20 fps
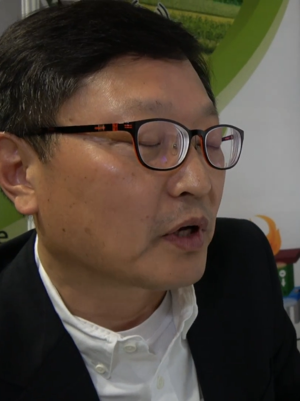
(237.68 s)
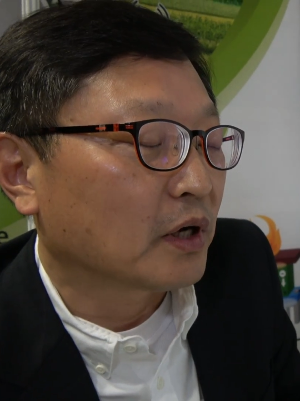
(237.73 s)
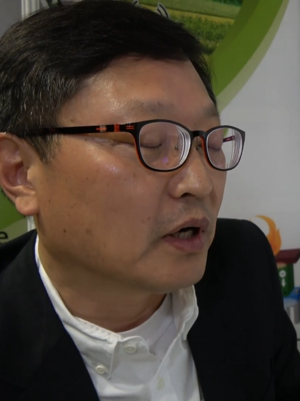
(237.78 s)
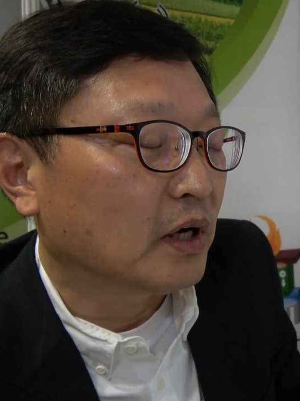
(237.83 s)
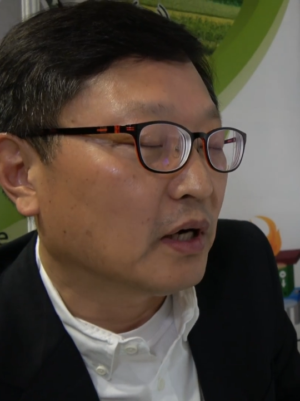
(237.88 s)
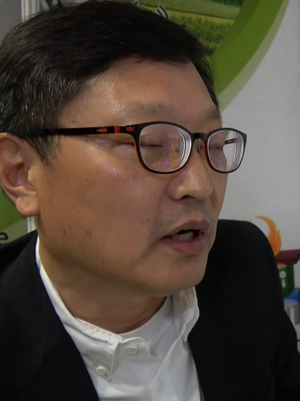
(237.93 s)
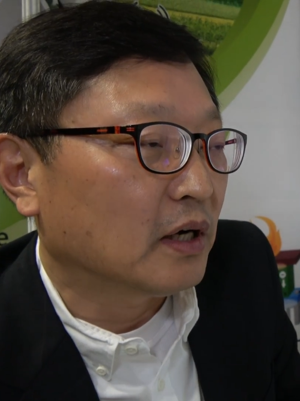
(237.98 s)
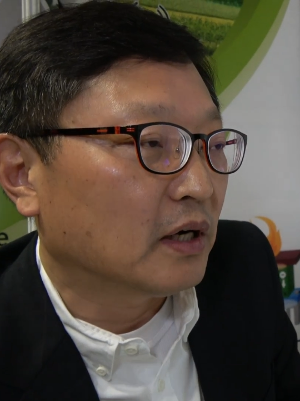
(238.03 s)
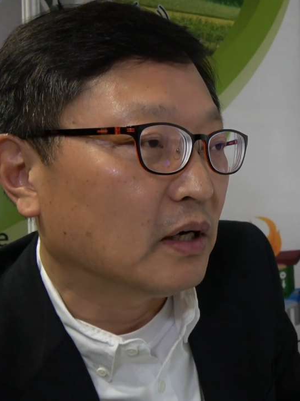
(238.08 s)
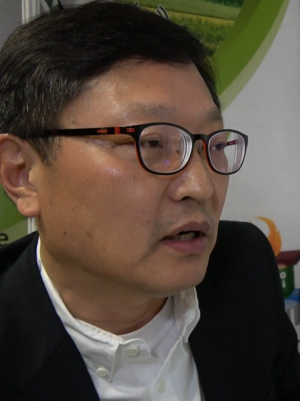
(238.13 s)

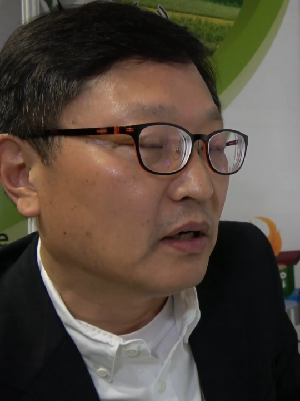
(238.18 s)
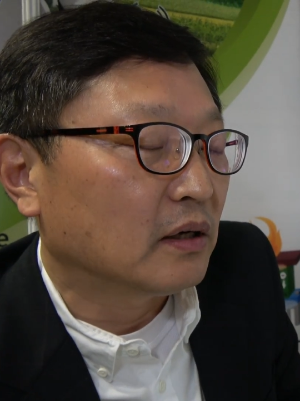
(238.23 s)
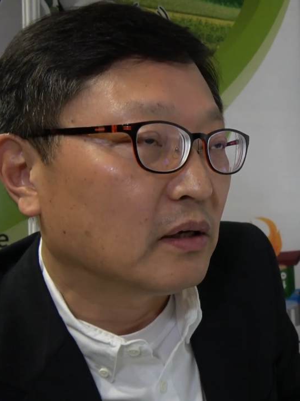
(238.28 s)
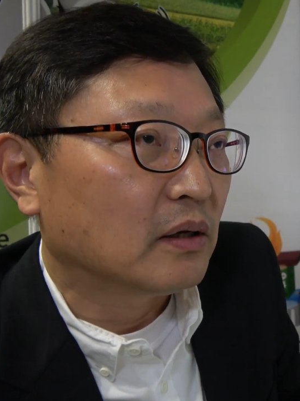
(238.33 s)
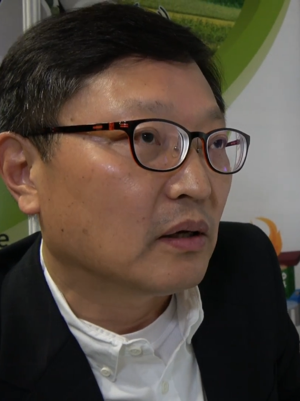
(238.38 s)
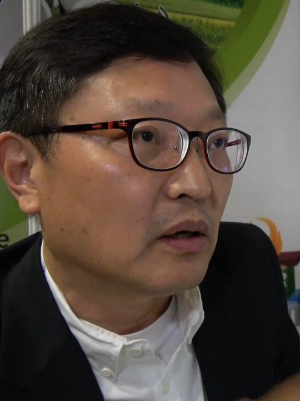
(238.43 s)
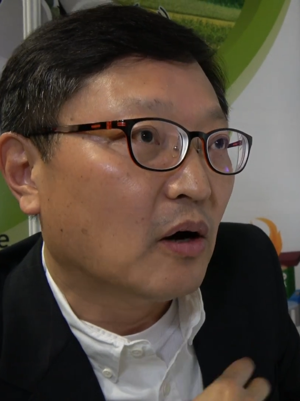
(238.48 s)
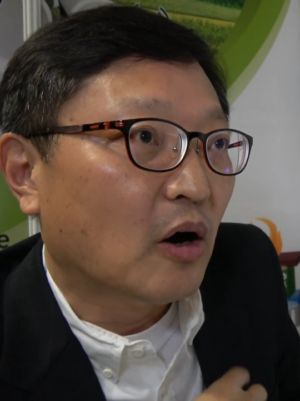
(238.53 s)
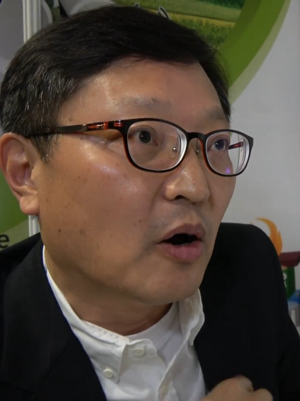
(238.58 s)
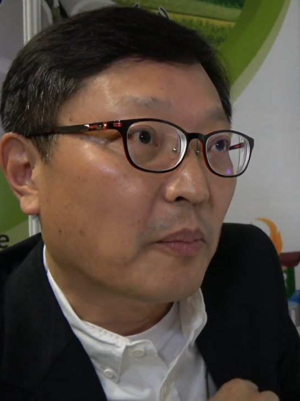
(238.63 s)

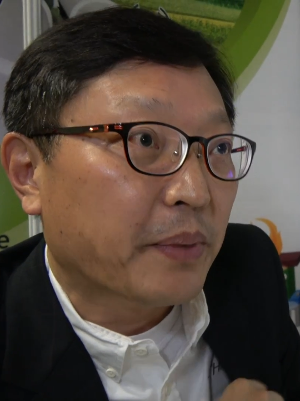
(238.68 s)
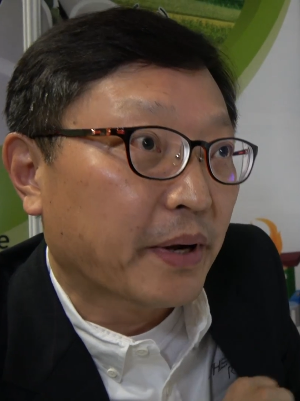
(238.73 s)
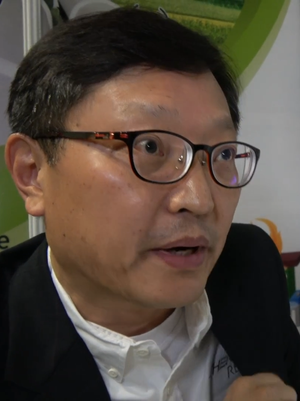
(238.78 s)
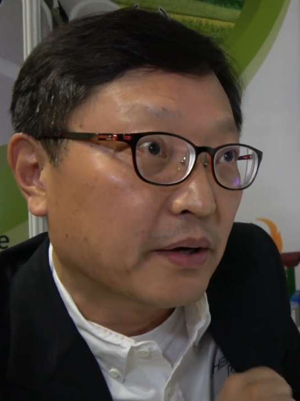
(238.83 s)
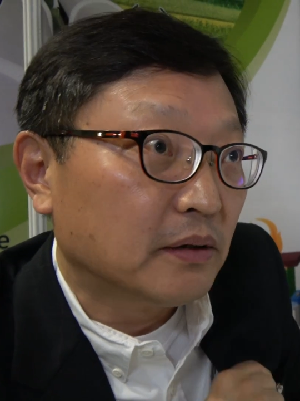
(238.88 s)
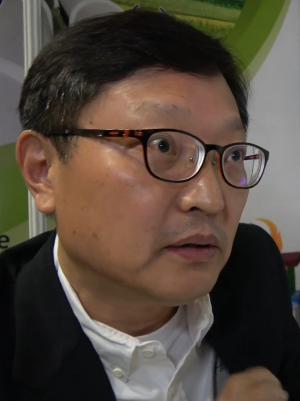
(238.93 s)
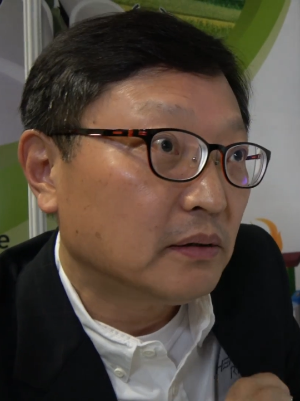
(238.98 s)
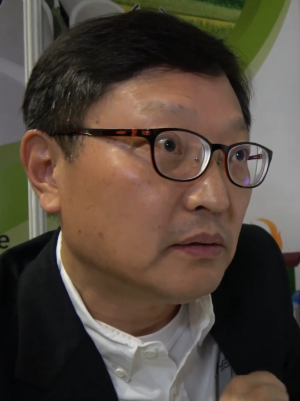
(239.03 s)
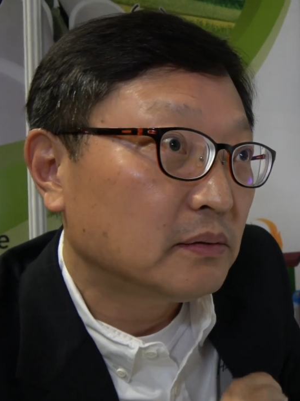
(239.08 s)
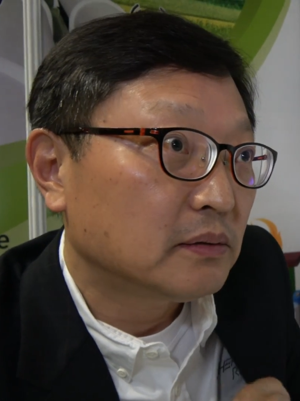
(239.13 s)
uh,
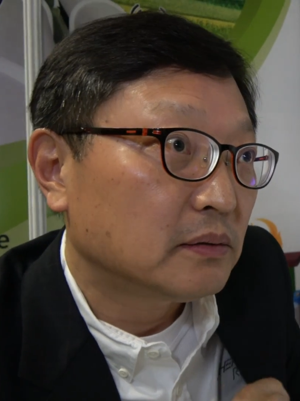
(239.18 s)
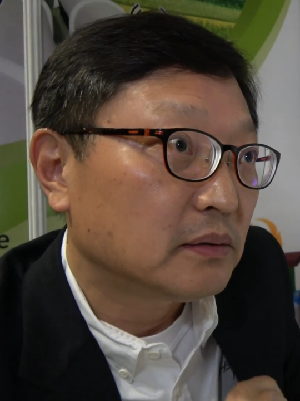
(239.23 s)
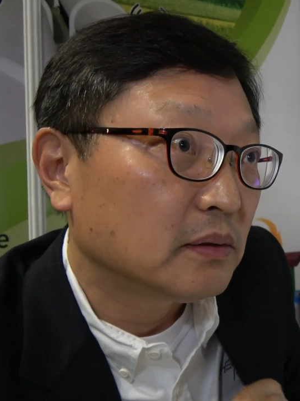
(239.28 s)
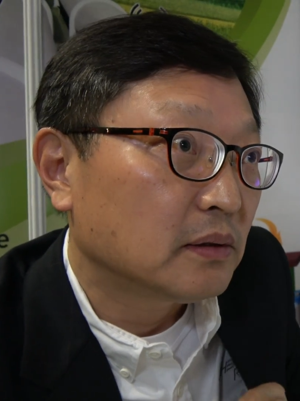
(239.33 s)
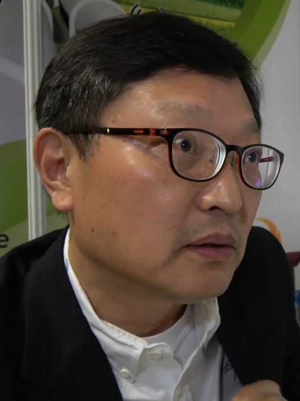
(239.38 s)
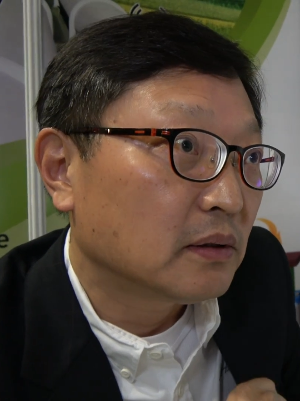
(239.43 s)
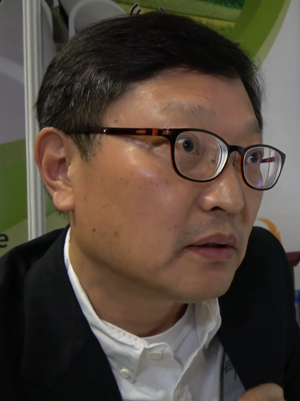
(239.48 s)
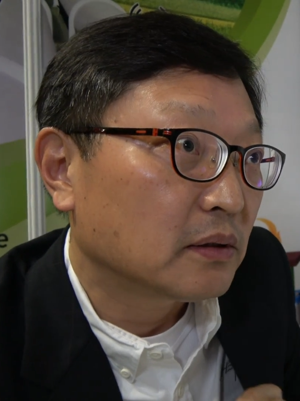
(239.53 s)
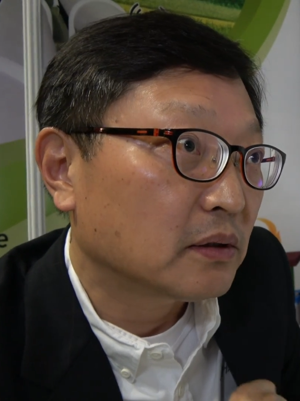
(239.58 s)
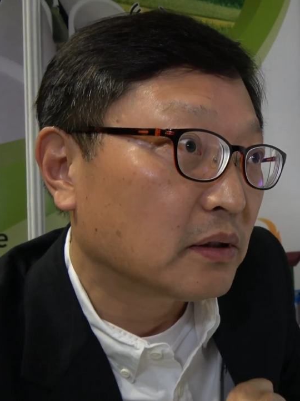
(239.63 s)
apparel,
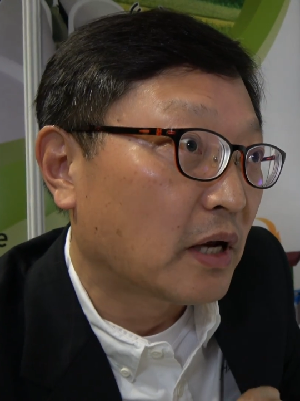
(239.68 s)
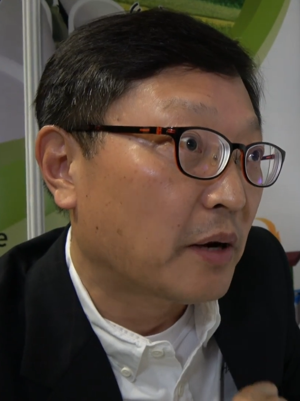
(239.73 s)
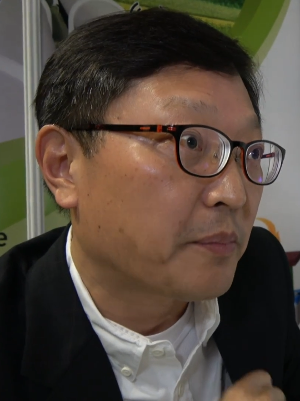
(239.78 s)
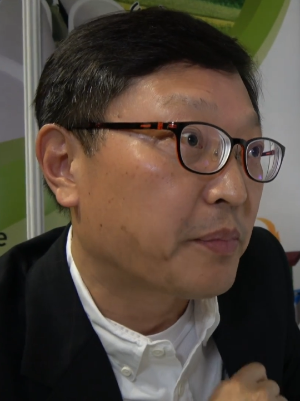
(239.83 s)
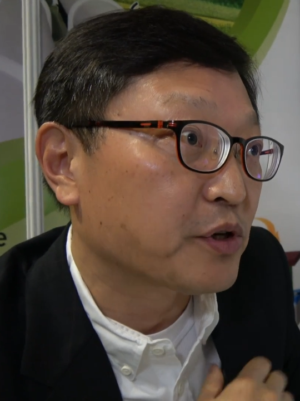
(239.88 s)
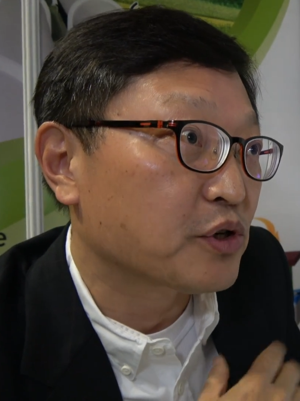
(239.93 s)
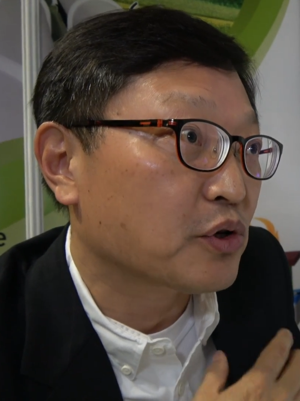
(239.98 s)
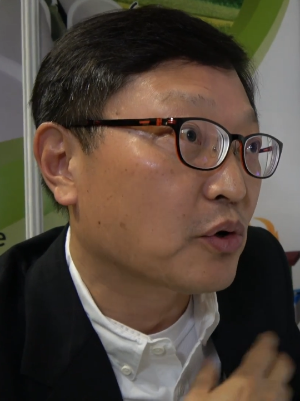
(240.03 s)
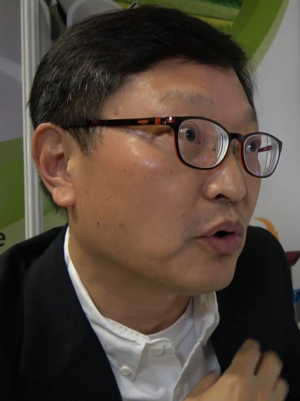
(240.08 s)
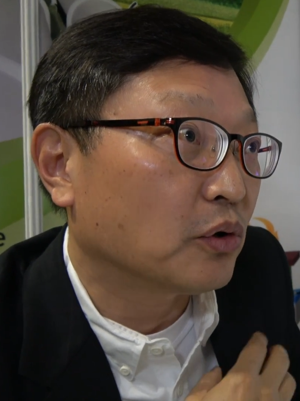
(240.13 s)
okay.
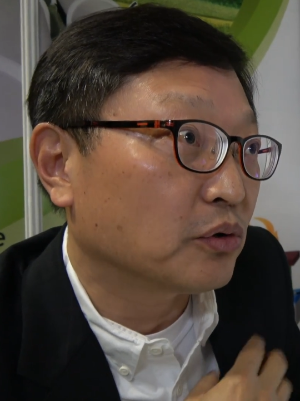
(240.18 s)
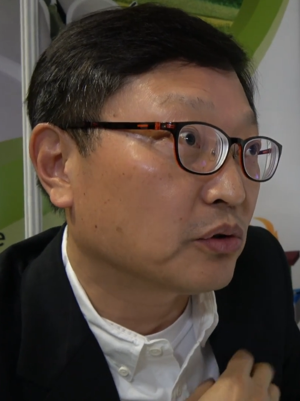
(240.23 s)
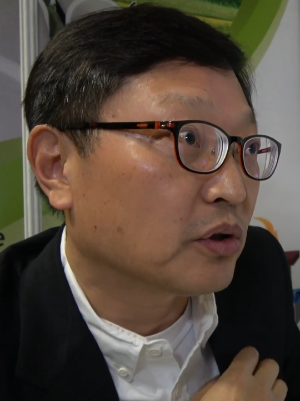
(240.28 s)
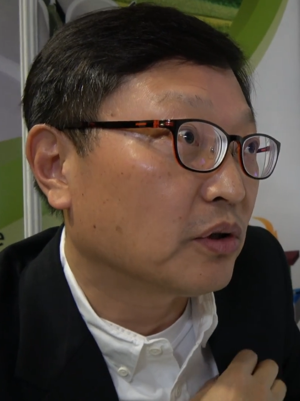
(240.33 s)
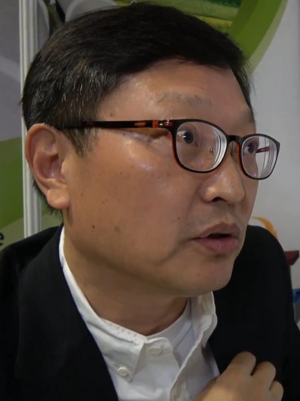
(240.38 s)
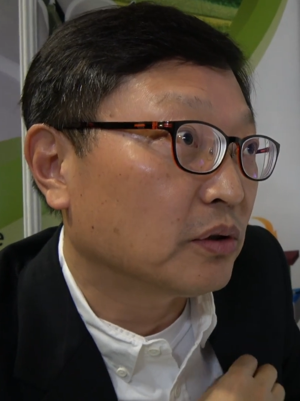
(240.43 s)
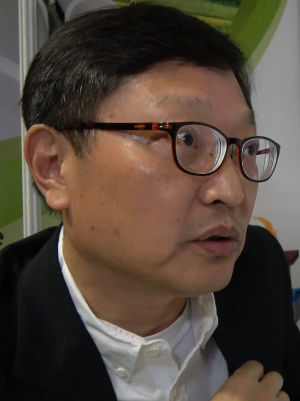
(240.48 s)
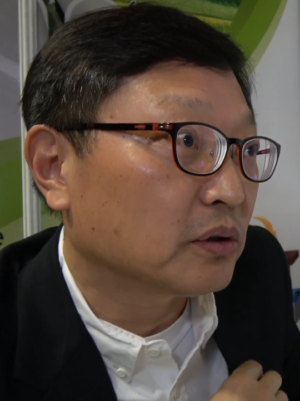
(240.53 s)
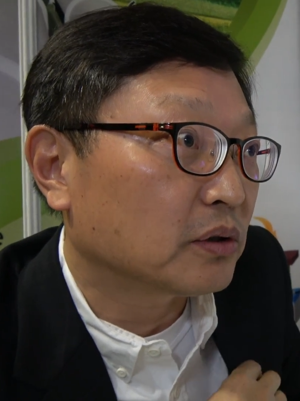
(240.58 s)
temperature control